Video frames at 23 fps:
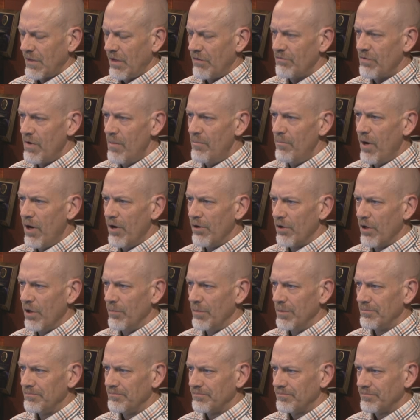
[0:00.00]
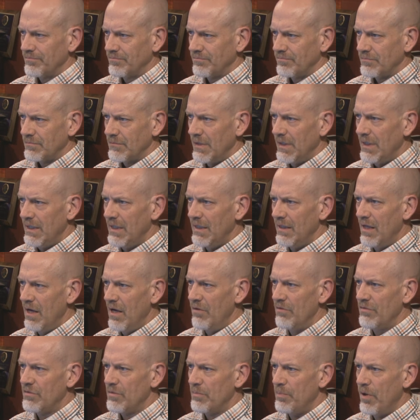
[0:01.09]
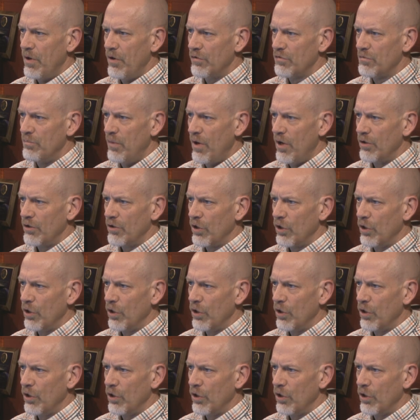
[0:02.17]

from bart ehrman he loves to post Bart